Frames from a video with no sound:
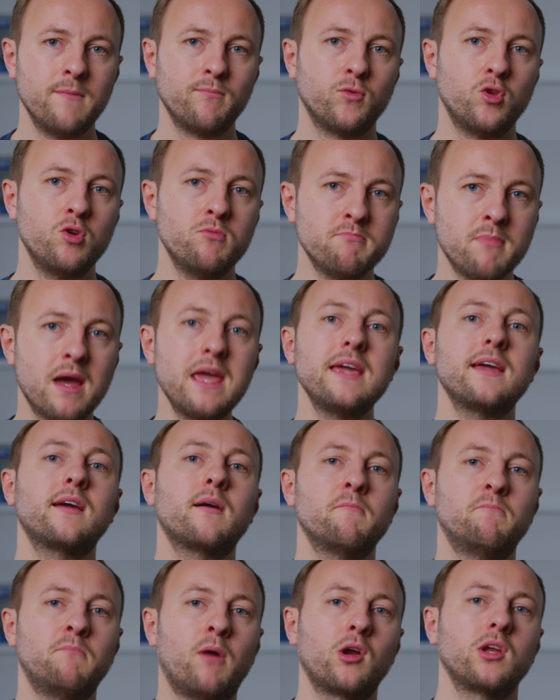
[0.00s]
You
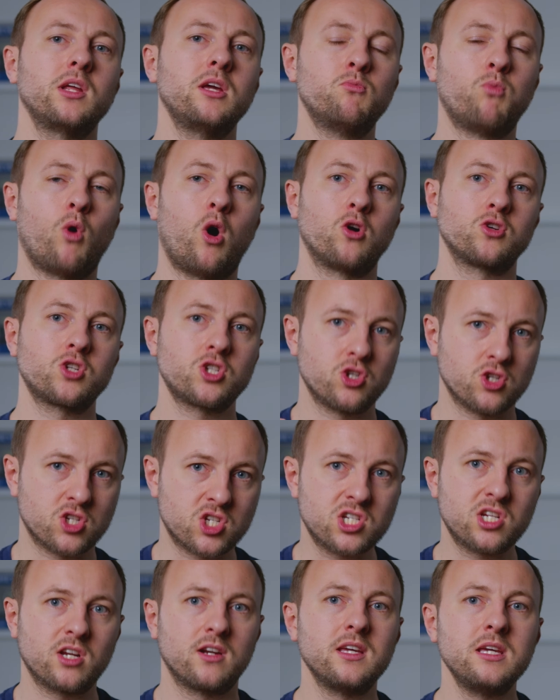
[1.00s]
make money whilst you're
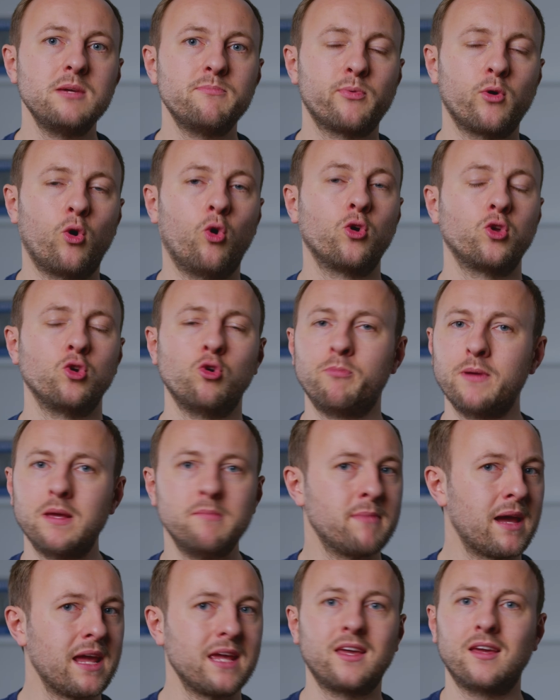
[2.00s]
asleep, or you'll be
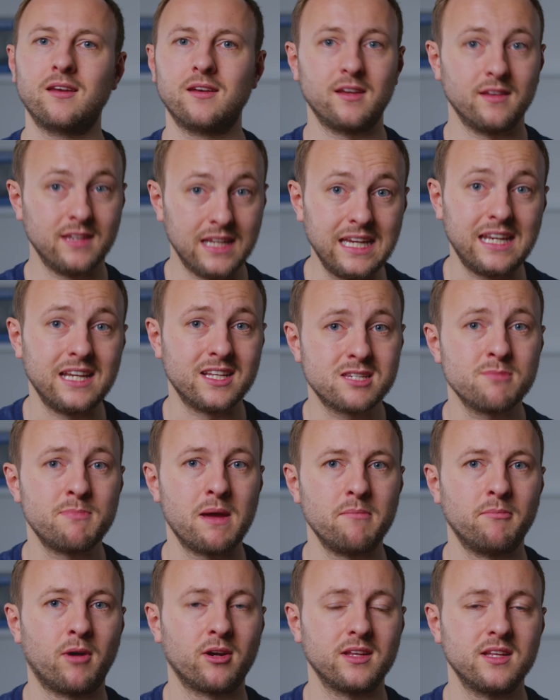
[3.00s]
making needing to
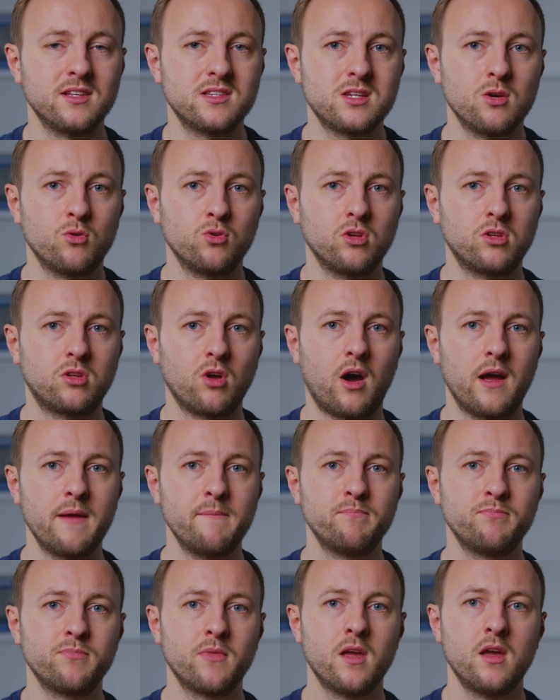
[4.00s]
make money until you die.
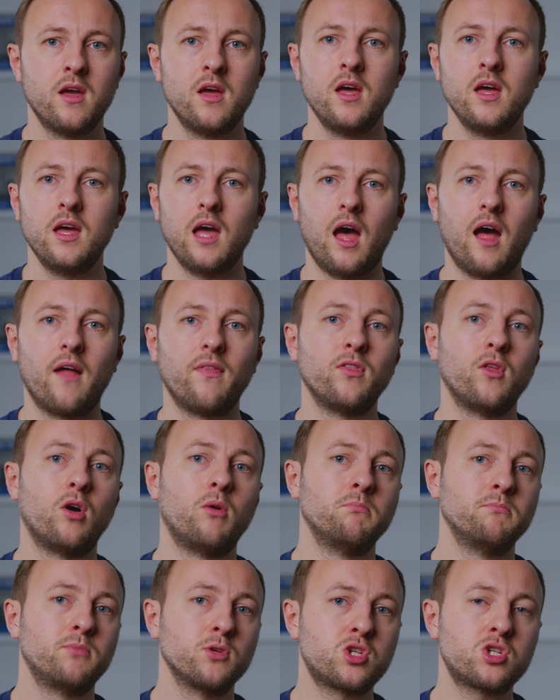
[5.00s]
And
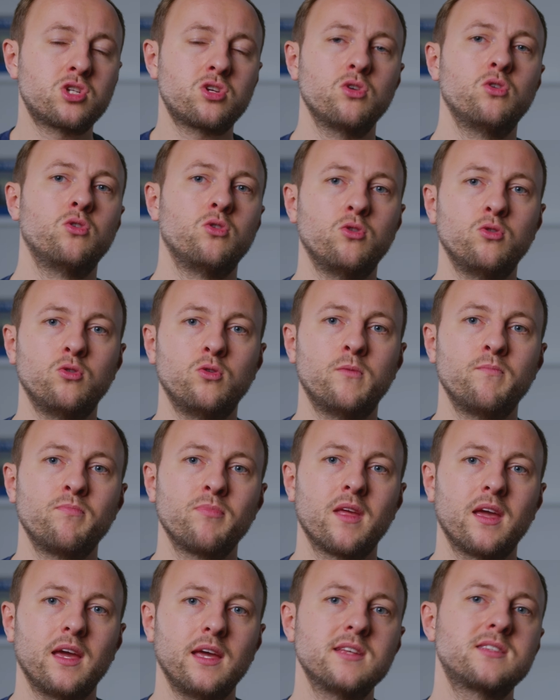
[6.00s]
number two
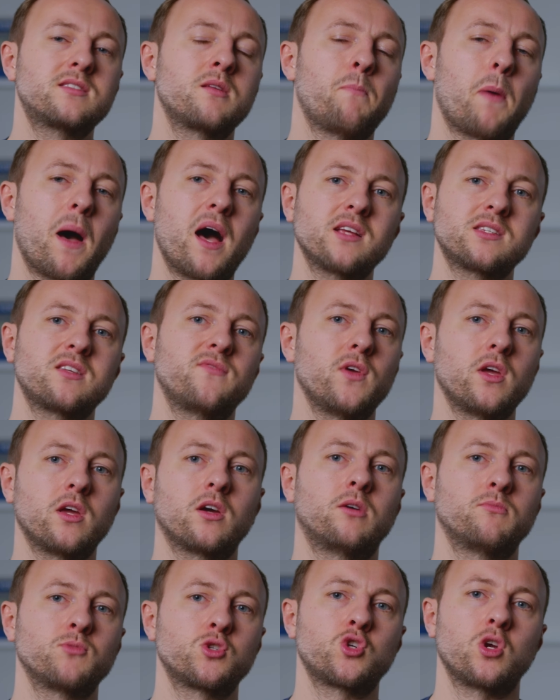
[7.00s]
is the passive
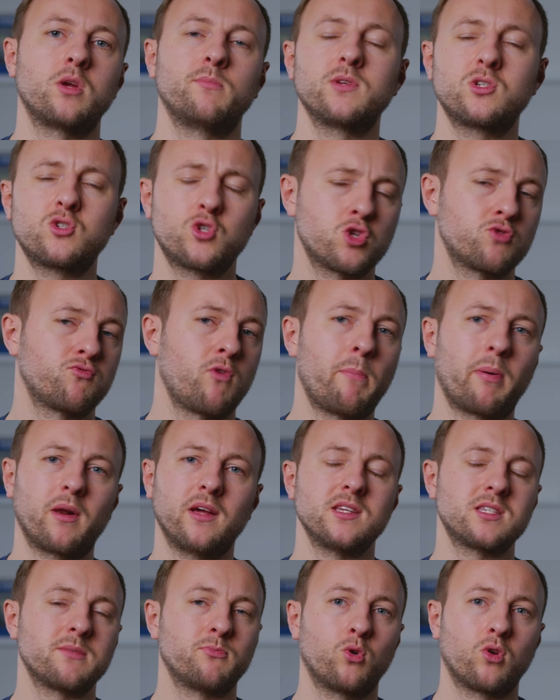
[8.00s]
income stream is just
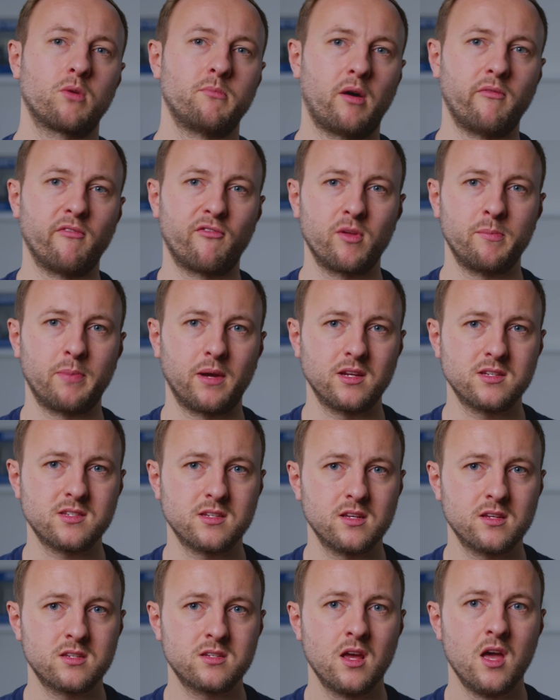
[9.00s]
replaceable on a monthly
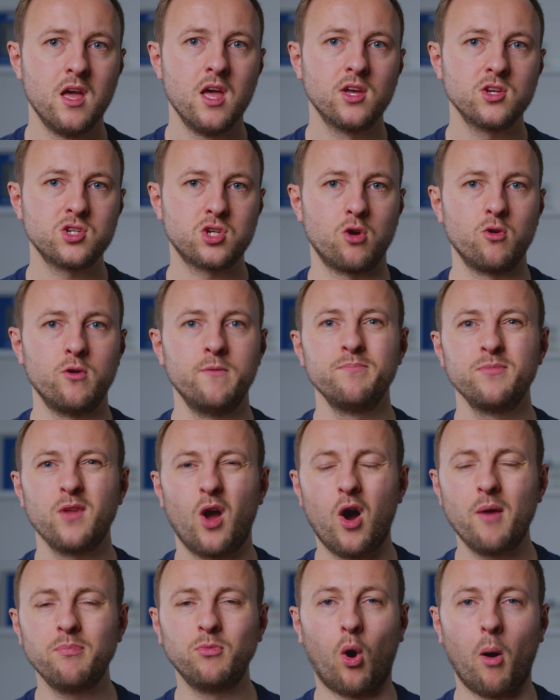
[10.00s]
basis. So
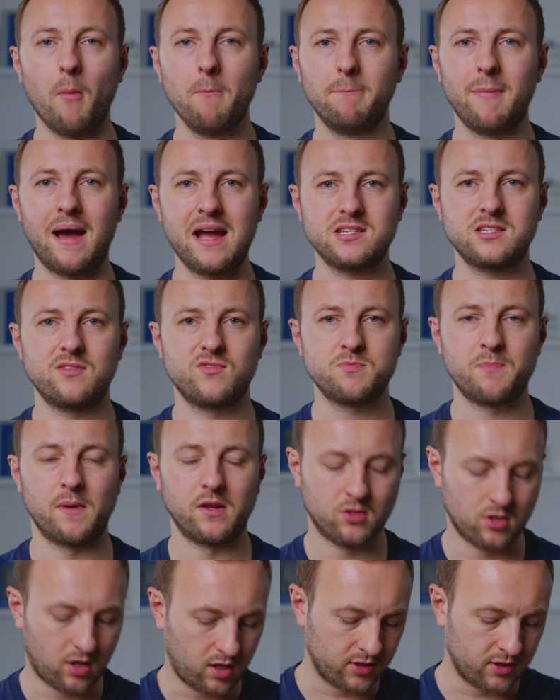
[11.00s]
I'm not a massive spender.